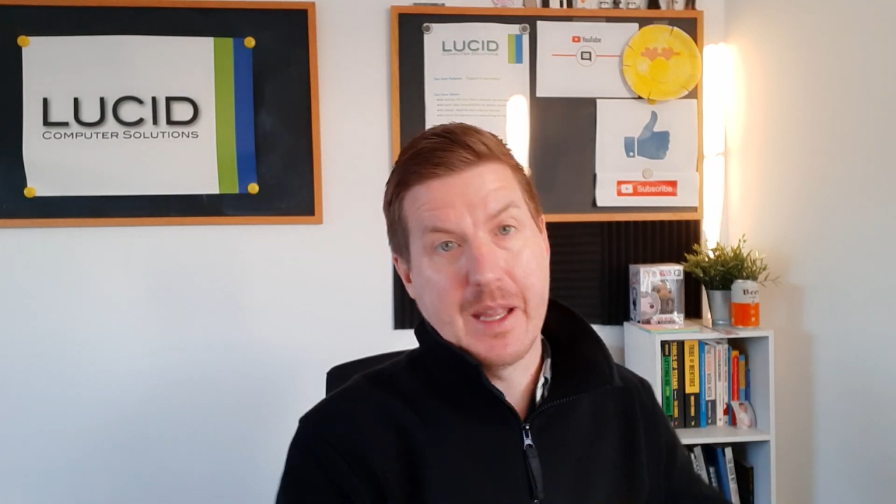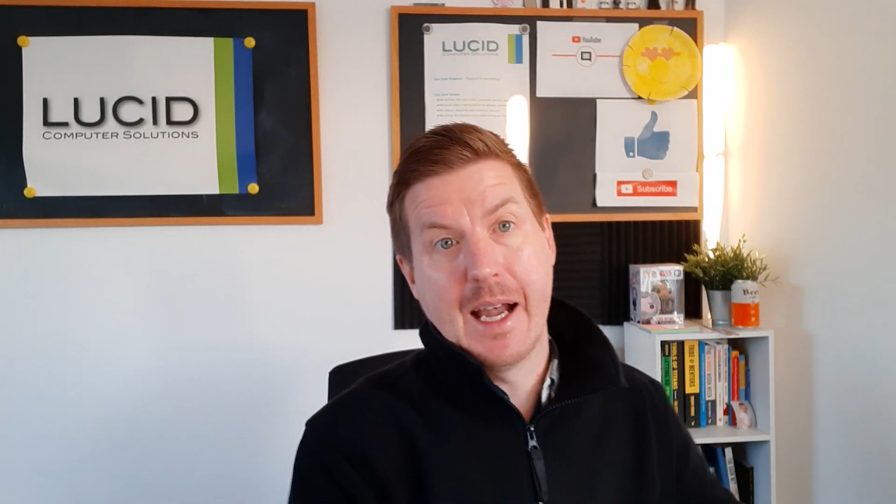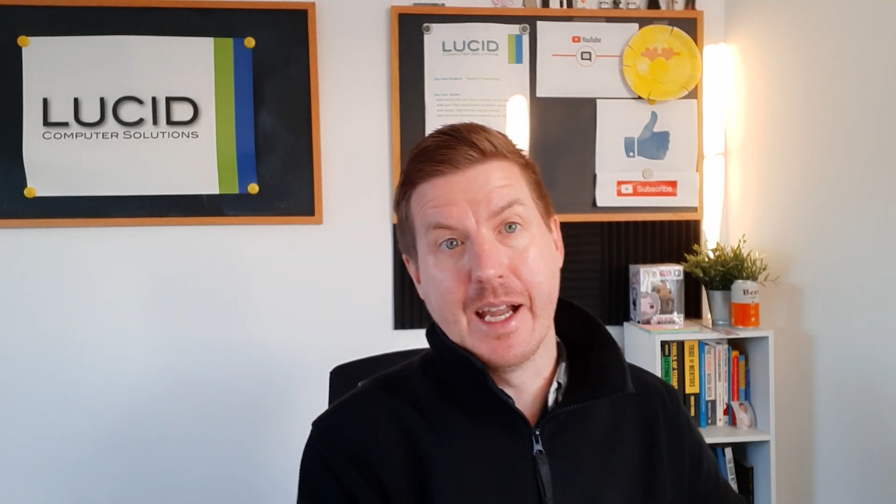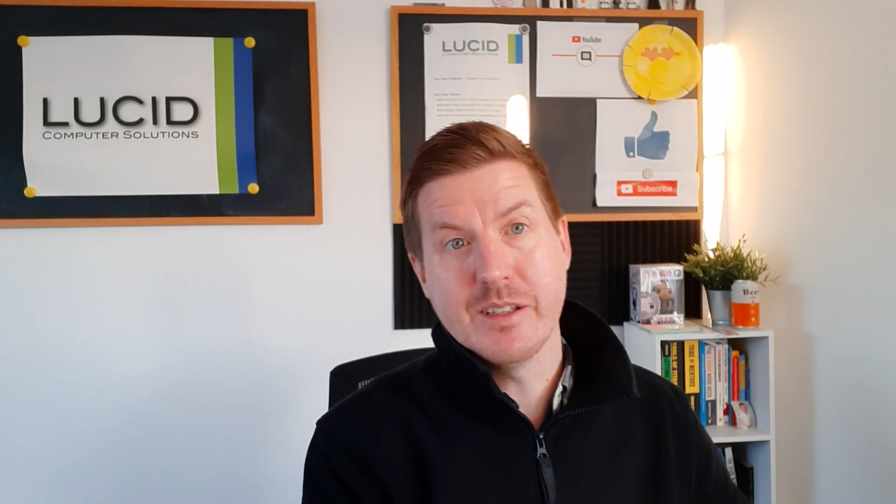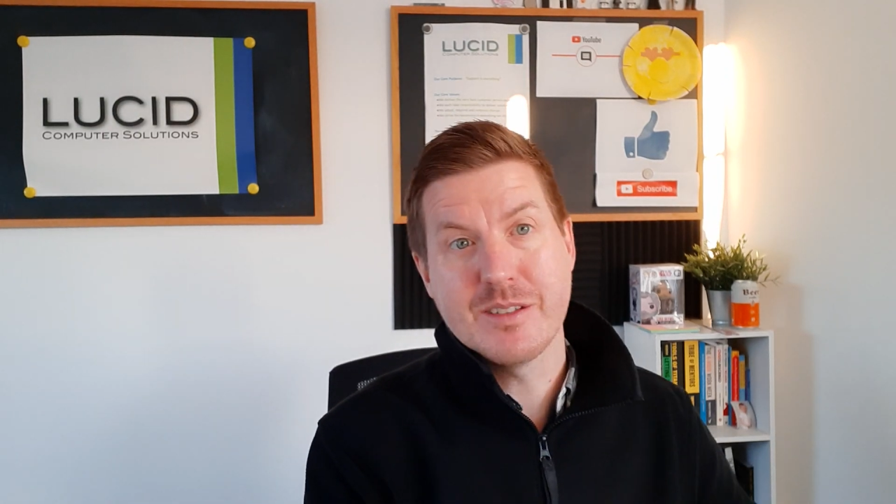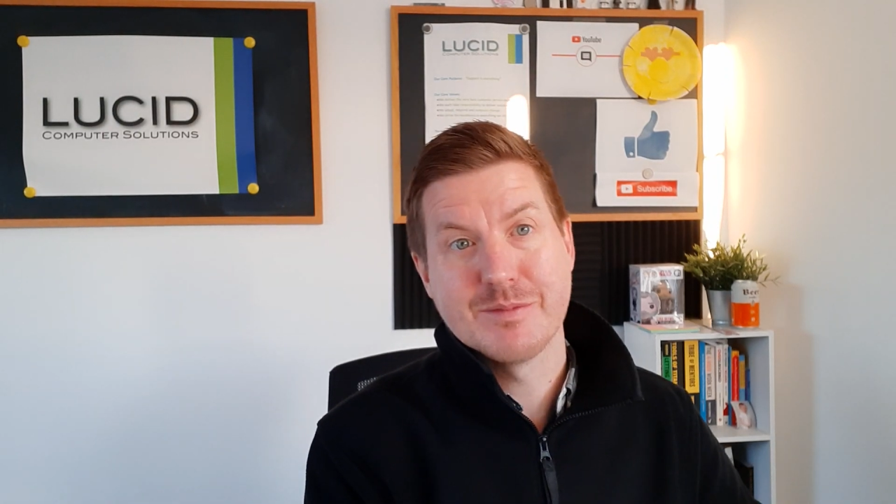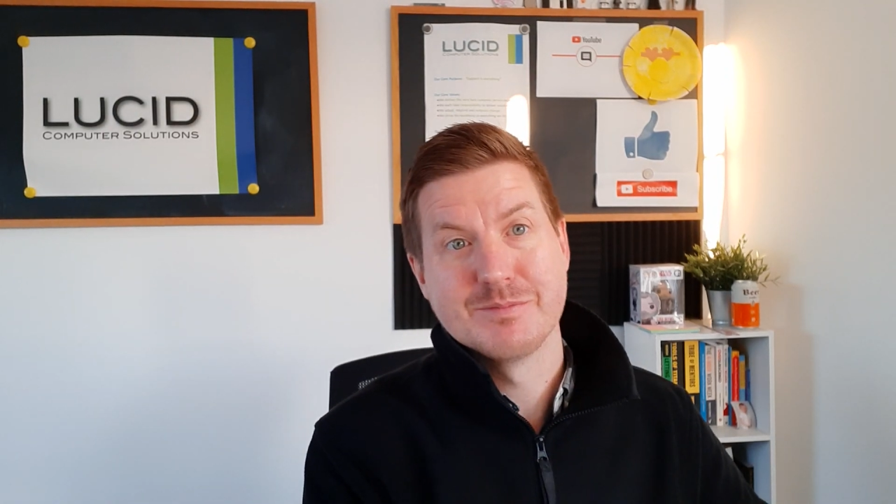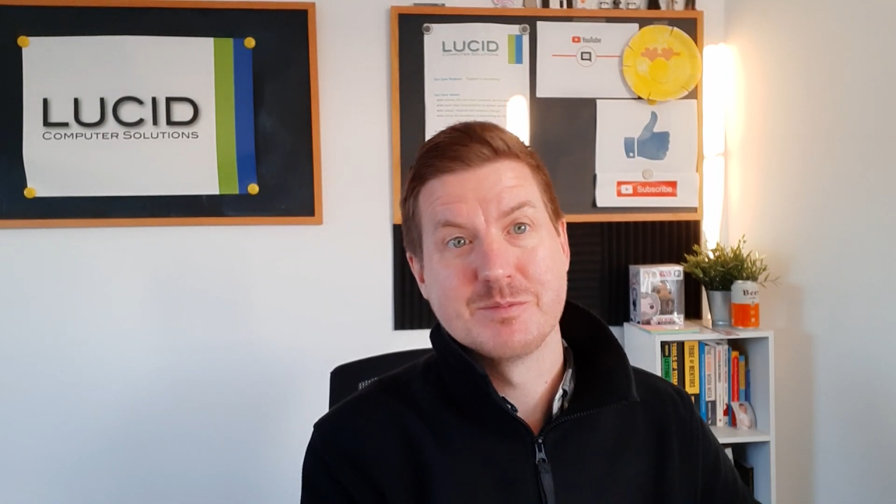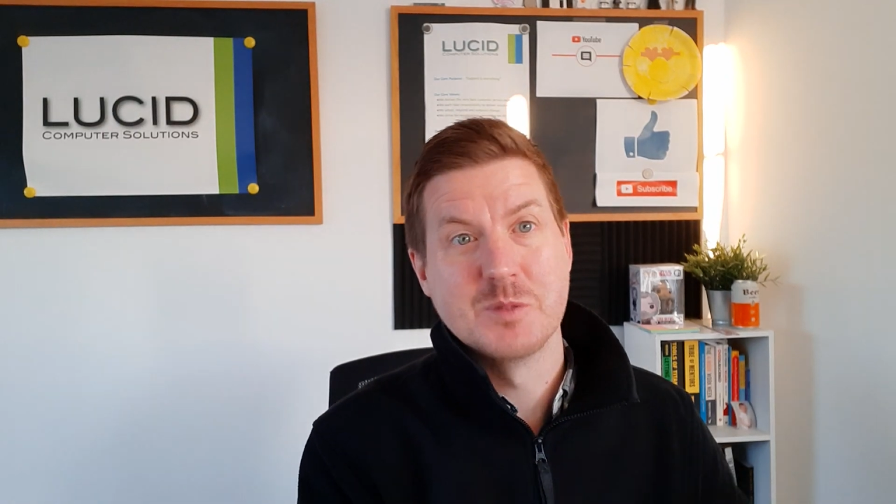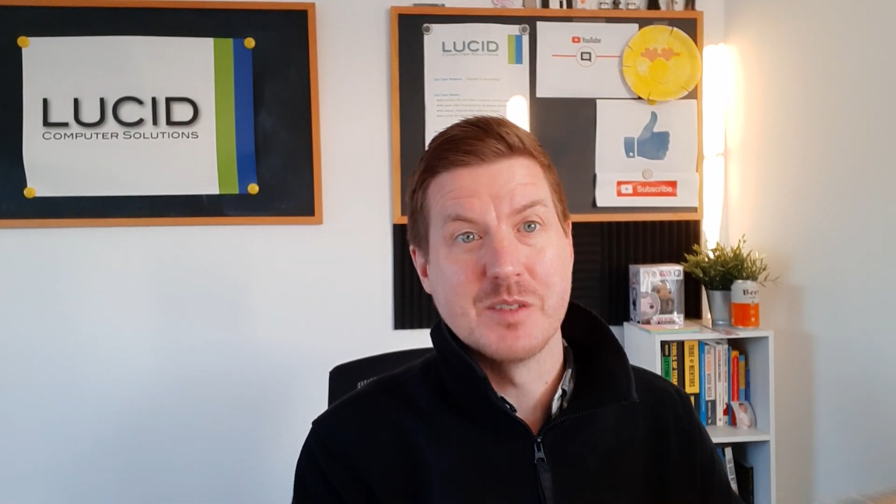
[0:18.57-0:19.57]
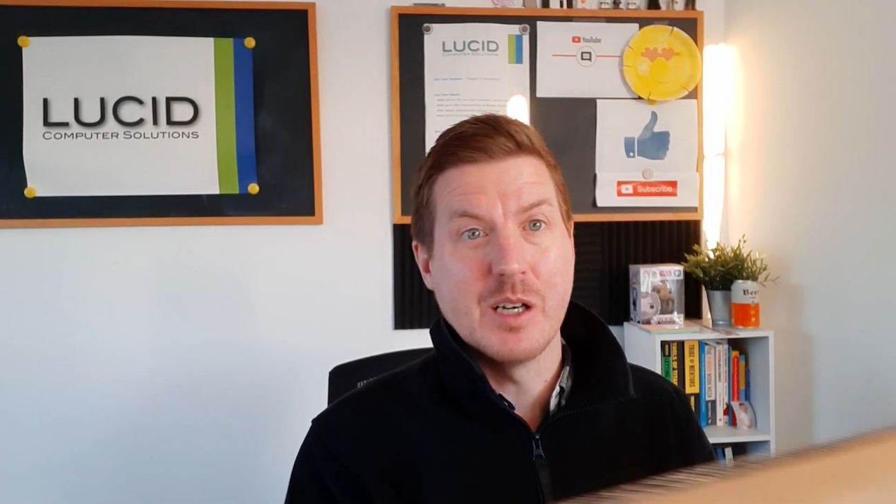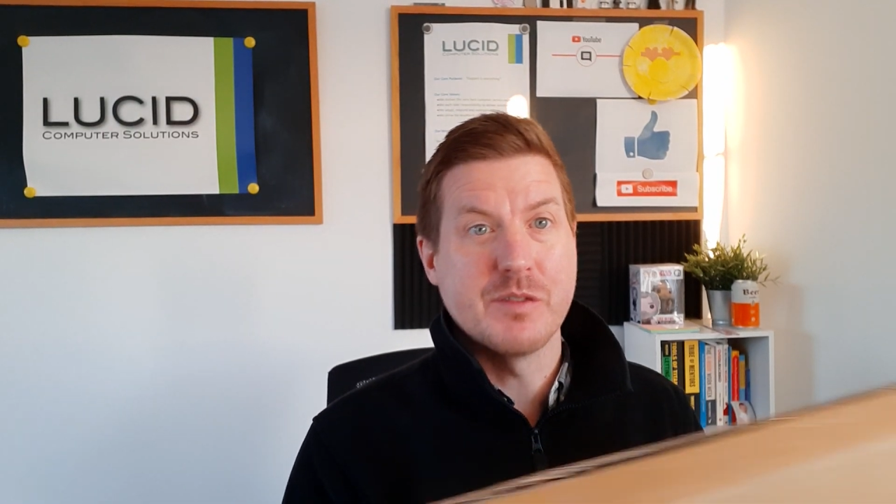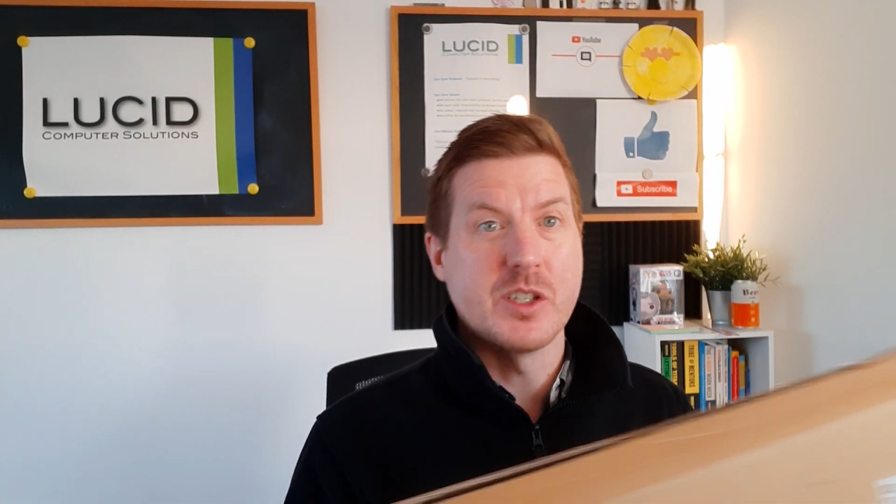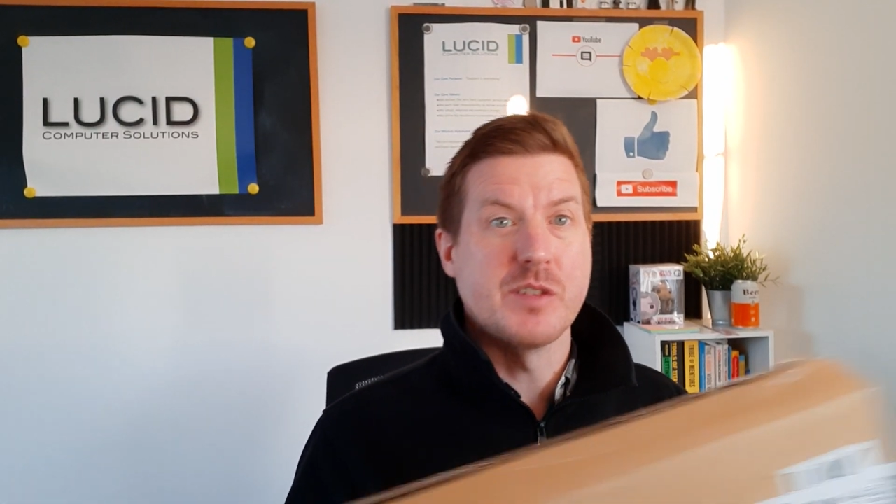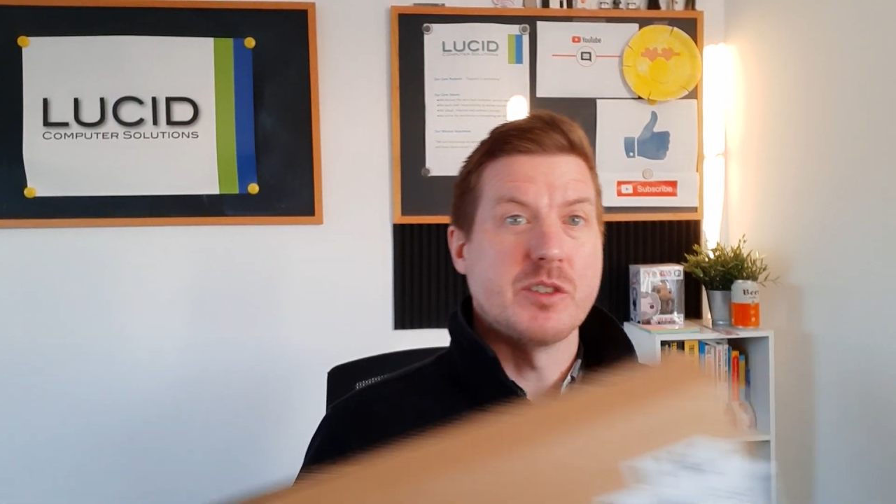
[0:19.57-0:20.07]
And
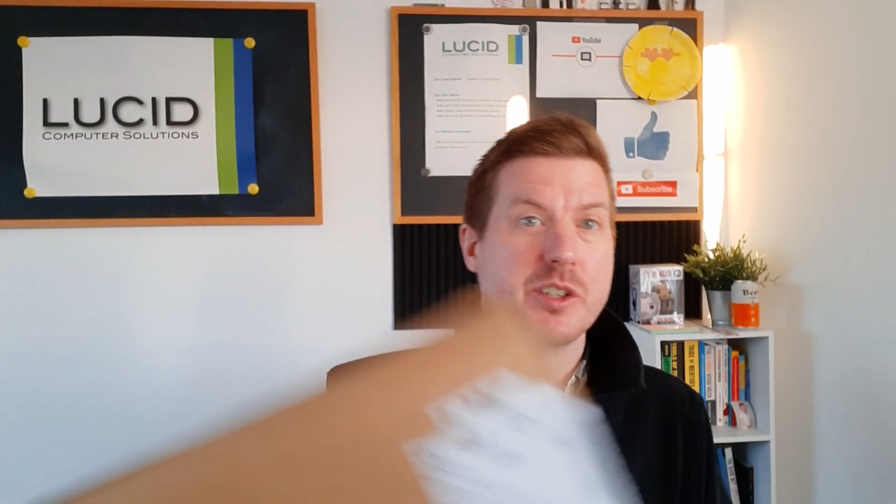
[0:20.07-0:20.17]
without further